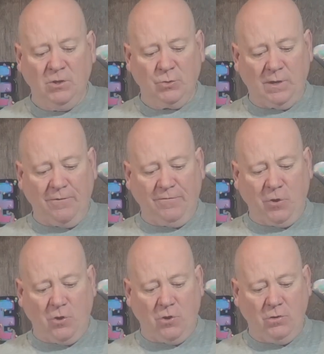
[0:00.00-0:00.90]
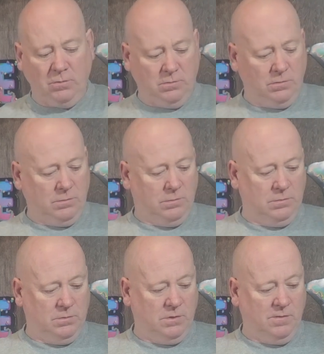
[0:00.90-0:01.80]
24,
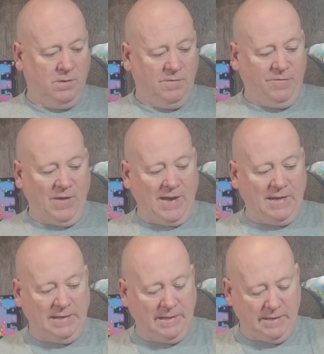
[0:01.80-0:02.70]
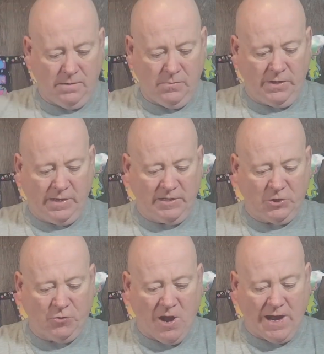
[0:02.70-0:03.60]
finally, we can
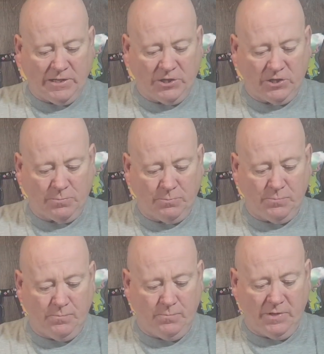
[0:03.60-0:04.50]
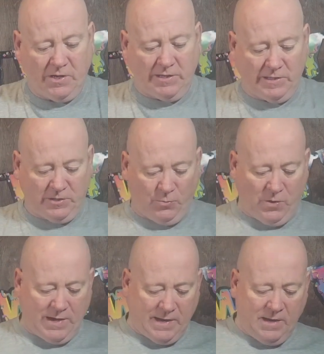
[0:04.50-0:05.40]
scratch because it's a
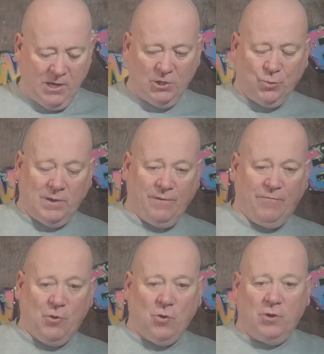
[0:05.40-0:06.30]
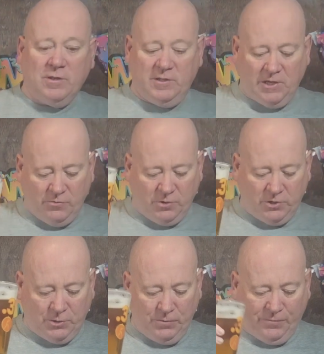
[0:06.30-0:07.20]
winner. 24, 0,
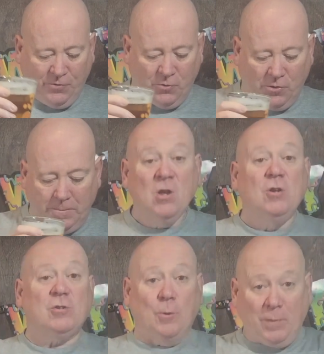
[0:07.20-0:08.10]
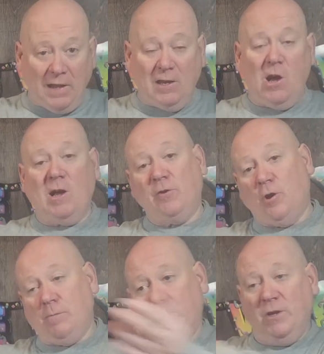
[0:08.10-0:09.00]
2, 4. So play along at
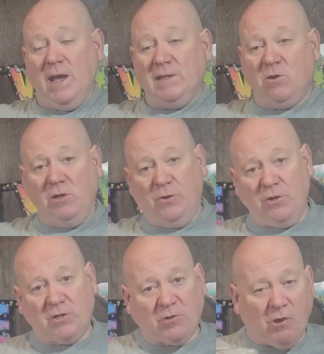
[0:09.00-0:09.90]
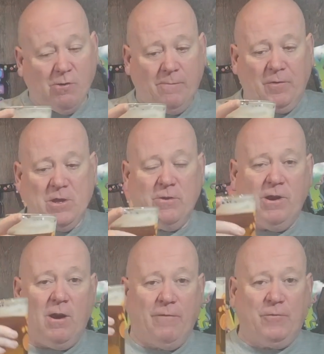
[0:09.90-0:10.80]
home. You guys all know the score. Hopefully you're
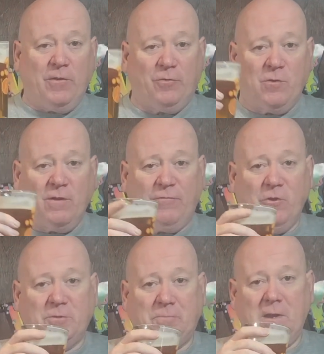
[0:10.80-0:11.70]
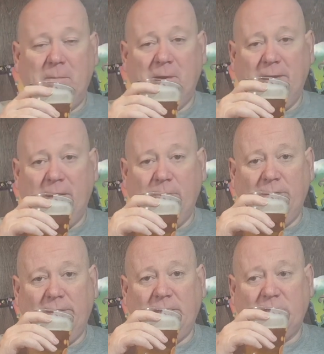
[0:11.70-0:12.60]
halfway through your first beer by now at
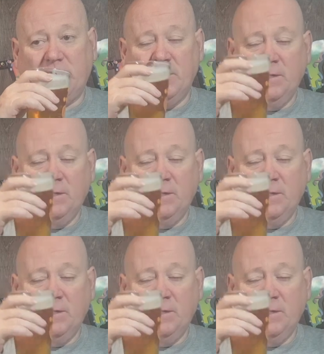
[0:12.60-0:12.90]
least.